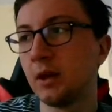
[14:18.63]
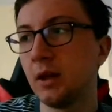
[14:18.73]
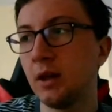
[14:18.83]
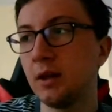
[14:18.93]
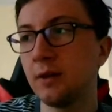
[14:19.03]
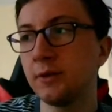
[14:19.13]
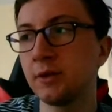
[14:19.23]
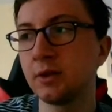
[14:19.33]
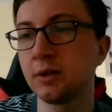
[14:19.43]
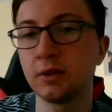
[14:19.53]
And
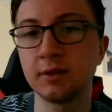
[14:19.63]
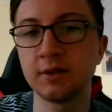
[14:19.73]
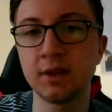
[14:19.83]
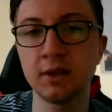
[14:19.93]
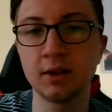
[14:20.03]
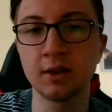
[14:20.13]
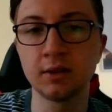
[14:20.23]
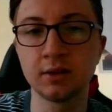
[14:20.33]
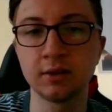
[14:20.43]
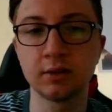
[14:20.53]
after standard
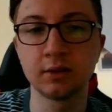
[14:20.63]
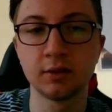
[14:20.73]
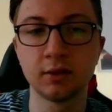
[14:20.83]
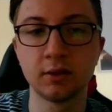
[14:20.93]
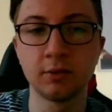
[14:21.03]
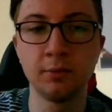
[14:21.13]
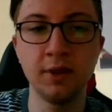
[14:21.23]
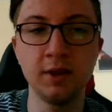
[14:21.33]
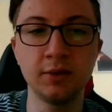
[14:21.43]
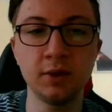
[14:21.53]

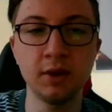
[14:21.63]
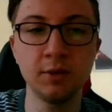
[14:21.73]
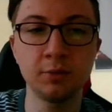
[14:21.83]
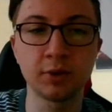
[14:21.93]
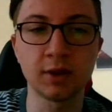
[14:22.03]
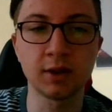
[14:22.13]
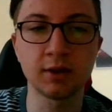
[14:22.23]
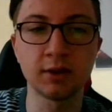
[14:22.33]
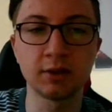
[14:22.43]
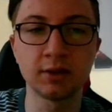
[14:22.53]
b3,
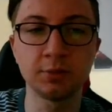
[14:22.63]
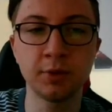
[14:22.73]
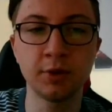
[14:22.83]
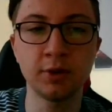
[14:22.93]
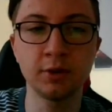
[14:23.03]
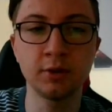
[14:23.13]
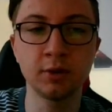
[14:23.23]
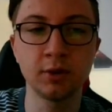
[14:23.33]
protecting this pawn,